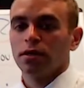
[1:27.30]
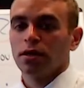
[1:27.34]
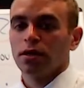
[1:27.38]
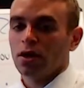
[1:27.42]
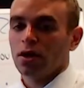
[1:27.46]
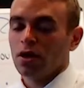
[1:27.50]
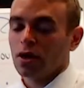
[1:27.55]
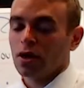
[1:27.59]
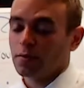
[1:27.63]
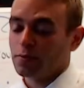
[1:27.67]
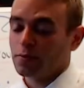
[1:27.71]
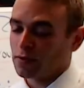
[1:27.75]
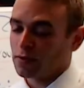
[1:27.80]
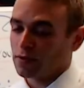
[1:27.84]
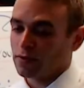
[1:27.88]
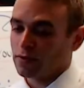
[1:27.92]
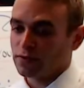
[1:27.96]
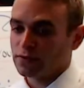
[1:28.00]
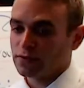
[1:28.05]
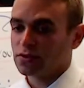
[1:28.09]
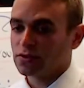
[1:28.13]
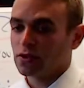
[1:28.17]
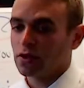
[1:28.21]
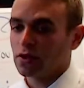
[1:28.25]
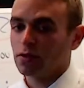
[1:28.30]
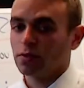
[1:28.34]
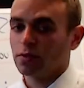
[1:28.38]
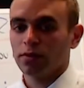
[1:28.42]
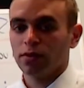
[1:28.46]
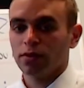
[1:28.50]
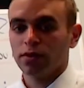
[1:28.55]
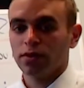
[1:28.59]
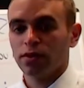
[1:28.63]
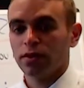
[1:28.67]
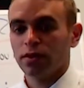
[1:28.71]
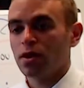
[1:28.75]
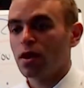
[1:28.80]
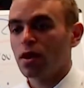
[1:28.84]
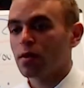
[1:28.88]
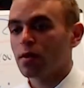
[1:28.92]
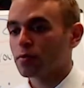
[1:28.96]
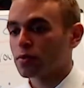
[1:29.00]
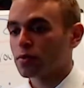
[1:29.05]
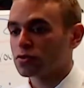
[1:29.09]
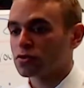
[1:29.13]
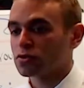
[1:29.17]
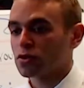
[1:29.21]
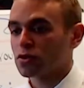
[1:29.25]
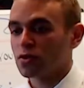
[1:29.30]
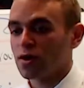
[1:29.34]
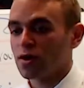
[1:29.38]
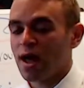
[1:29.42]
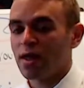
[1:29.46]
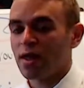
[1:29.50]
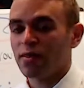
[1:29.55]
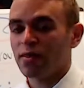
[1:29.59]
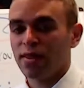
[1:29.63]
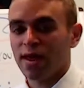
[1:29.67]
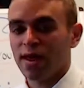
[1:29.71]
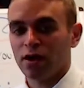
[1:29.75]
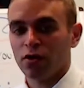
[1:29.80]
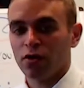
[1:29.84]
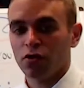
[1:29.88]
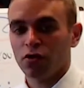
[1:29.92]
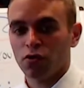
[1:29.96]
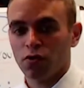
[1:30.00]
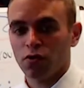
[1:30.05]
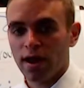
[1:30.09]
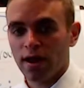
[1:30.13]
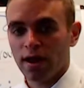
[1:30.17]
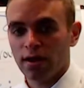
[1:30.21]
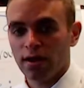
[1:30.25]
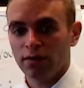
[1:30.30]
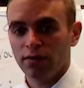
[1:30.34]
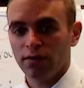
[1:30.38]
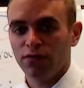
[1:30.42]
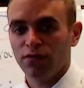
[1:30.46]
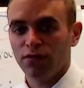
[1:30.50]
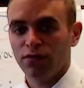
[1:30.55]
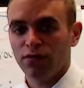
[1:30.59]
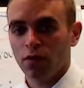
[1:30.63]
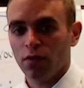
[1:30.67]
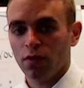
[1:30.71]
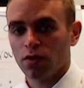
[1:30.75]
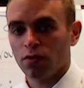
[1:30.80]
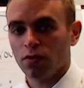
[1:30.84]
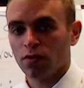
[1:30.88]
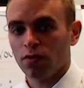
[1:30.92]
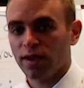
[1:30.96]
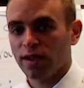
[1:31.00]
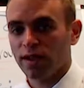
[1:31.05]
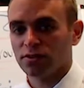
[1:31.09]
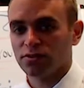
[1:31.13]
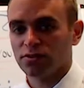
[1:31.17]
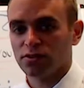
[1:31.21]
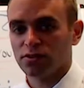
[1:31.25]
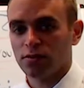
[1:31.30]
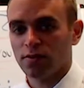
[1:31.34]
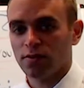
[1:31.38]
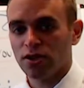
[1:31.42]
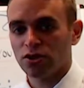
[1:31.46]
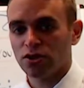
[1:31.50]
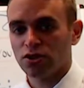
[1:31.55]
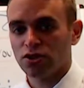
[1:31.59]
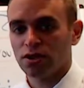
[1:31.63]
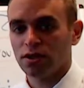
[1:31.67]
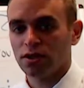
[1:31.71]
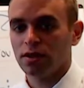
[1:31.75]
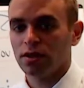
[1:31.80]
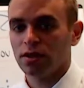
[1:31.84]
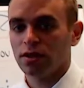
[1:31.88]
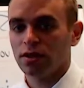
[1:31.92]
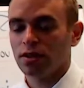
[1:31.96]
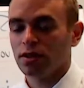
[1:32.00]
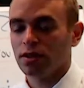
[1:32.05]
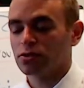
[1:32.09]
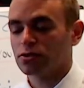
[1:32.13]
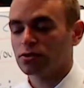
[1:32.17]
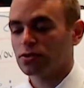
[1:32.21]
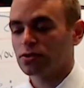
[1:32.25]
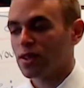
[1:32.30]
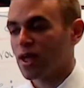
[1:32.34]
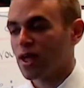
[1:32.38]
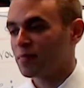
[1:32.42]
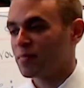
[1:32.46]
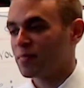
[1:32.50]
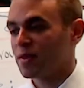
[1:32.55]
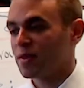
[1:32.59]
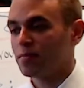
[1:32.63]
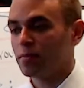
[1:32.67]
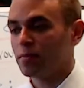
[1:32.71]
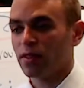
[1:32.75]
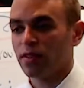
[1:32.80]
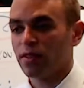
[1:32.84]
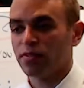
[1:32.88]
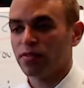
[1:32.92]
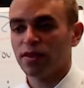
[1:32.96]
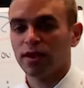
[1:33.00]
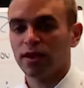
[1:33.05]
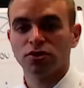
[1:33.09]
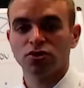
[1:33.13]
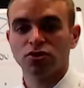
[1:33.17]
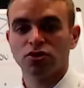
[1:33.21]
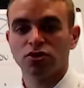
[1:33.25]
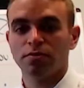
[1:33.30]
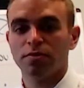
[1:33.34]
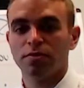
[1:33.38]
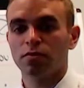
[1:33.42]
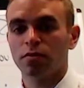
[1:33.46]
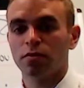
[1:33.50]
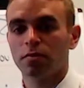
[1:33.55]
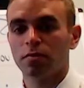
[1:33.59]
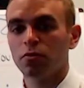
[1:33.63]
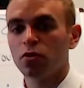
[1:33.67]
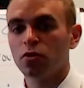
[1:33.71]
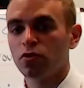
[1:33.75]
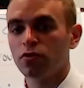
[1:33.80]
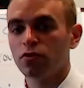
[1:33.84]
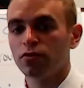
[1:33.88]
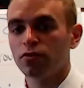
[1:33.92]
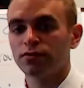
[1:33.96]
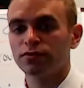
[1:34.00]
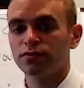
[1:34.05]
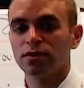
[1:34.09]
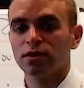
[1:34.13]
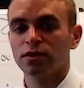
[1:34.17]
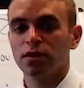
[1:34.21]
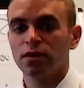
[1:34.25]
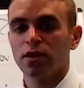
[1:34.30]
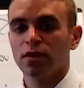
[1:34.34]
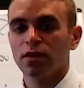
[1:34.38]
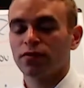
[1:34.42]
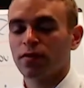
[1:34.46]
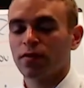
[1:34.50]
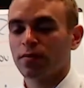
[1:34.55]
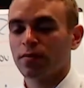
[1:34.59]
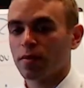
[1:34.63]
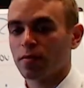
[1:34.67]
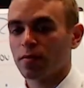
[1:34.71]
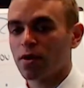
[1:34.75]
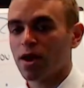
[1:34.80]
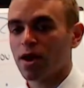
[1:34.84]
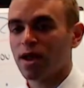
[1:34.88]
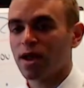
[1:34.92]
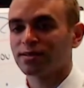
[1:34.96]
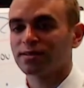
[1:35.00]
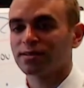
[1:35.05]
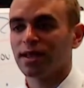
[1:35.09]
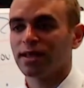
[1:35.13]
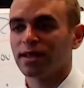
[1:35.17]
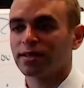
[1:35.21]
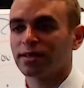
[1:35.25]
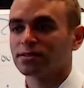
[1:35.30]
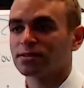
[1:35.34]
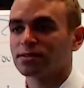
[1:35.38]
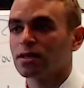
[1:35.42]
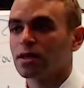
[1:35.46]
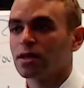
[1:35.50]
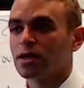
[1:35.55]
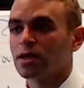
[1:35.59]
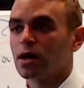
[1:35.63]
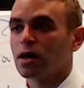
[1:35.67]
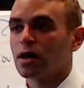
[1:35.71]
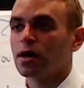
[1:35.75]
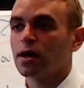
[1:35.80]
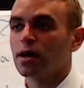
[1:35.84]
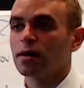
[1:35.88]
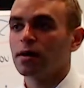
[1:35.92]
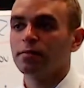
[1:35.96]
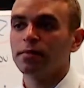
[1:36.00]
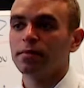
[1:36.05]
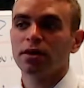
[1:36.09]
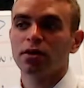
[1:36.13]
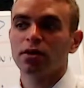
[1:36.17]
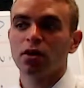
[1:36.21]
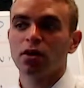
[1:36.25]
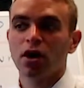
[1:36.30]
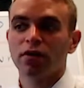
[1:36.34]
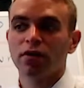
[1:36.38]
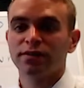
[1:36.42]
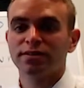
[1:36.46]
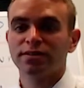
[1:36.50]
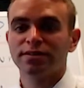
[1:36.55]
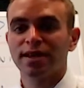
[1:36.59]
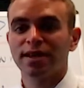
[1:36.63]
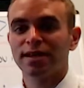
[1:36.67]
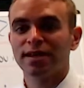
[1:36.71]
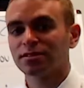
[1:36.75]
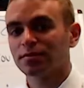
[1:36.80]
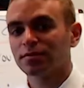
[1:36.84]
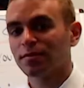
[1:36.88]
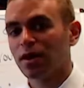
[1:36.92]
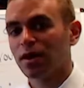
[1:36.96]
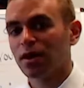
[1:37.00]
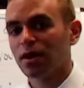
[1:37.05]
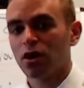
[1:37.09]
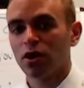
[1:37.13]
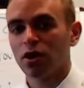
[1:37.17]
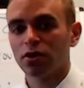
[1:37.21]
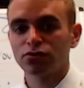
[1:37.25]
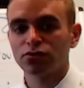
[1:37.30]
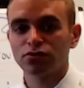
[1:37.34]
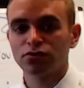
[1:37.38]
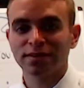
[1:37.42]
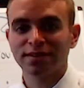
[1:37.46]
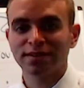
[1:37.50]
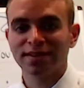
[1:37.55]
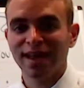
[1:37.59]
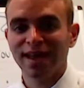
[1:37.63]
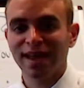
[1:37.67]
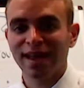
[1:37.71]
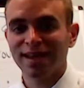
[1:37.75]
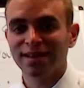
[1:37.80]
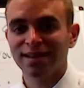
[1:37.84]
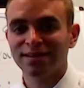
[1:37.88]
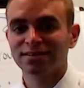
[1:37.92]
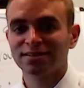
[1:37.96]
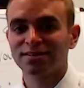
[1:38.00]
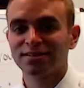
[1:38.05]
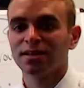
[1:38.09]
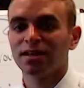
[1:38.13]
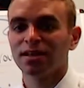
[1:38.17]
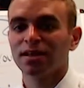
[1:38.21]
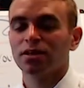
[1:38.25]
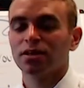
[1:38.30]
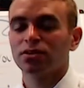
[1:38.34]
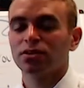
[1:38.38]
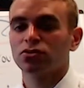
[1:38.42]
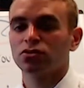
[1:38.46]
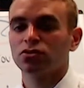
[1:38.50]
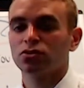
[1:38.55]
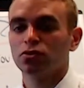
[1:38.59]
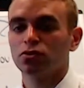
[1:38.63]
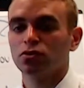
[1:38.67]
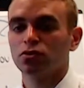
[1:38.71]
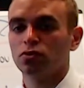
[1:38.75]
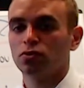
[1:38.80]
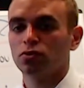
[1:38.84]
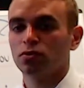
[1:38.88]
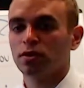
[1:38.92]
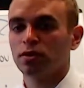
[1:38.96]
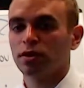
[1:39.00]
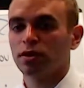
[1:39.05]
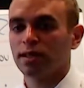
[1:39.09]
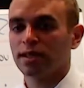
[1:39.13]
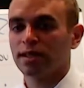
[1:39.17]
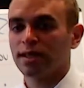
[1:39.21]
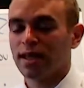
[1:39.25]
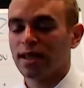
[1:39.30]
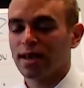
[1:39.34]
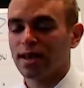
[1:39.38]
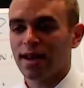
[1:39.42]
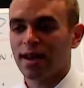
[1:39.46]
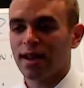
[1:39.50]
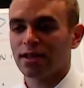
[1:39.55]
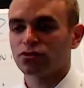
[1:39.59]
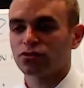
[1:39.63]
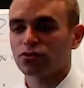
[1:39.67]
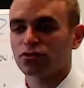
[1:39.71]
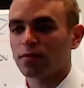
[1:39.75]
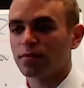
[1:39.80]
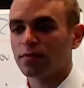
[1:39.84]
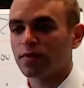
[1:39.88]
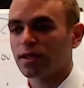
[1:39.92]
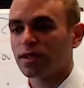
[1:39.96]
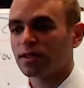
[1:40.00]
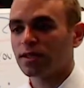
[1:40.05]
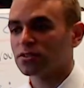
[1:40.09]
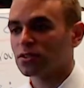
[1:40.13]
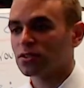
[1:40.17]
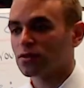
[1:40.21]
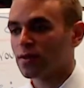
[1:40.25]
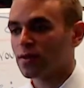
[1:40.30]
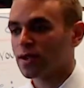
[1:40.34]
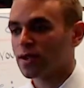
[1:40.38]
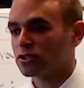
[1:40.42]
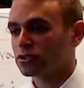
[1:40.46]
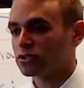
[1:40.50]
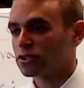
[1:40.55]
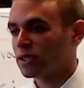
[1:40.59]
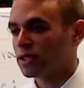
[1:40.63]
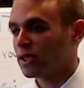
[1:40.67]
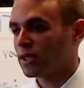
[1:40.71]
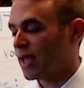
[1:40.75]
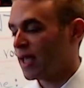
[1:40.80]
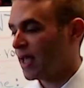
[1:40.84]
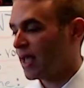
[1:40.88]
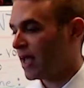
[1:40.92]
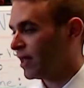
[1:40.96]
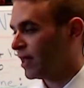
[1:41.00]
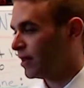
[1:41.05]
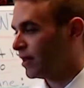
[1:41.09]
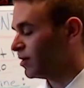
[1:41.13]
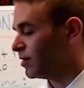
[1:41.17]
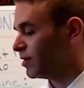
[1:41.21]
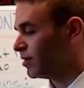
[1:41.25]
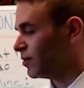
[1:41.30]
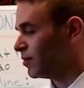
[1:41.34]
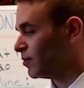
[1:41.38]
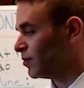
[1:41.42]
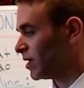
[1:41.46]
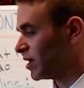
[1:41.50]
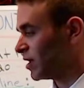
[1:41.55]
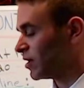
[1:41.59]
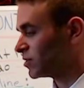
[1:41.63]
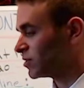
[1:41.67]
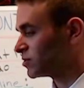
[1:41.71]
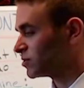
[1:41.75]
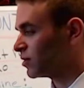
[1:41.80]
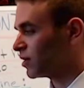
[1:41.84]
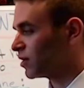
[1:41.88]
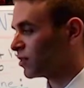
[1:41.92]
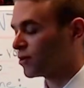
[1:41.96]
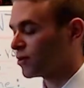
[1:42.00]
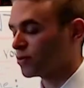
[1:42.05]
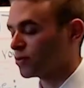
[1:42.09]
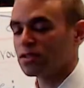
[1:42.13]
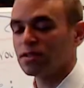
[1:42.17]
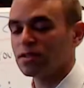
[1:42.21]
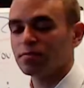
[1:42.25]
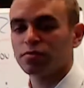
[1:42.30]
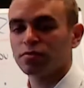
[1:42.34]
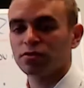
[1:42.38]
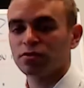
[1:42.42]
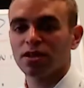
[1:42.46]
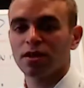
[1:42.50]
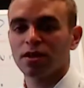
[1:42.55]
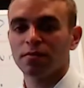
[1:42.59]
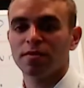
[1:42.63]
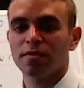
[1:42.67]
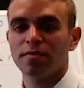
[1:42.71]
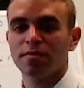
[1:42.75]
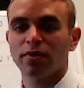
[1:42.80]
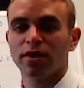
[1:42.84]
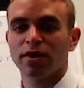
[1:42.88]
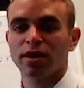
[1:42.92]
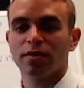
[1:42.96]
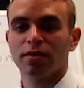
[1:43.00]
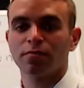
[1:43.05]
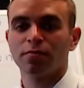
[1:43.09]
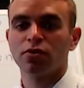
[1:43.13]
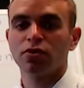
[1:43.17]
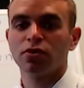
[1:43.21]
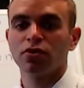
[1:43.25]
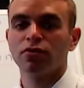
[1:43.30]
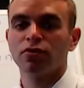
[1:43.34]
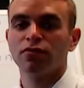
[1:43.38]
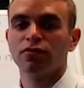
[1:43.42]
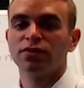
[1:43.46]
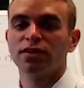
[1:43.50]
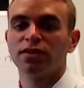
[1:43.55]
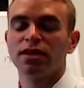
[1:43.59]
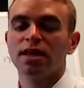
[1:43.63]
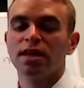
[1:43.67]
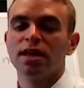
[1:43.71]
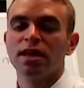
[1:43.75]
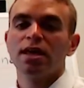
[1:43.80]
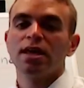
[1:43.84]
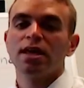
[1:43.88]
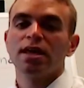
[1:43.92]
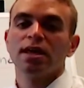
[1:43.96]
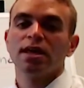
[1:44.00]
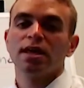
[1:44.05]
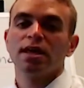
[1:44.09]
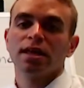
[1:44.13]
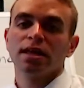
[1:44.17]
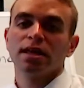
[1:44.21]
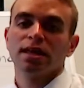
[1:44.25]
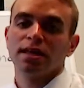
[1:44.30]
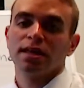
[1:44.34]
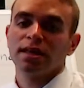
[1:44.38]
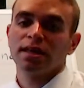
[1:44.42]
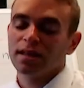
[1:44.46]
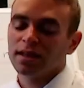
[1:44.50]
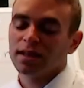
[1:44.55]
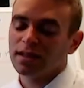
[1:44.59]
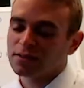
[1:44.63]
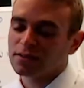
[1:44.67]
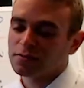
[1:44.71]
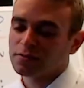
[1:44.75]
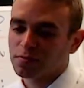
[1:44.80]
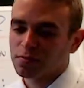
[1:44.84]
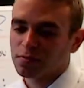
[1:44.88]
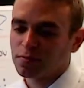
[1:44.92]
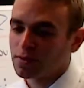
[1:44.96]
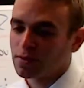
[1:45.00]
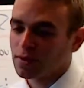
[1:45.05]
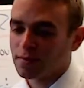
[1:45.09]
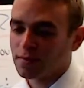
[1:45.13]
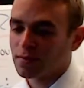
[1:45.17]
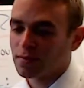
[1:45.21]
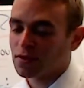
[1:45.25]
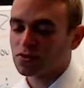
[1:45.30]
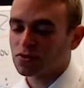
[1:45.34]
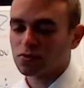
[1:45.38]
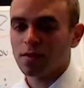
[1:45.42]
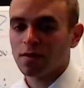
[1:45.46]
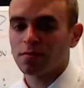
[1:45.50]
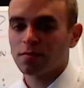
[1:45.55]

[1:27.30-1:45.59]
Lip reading: approved. So the numbers are not that great for reconsideration. There's a lot of people that think it should be removed from the process. It often takes about 100 days to get an answer on reconsideration, and because only 13% of people get approved, it's pretty much a rubber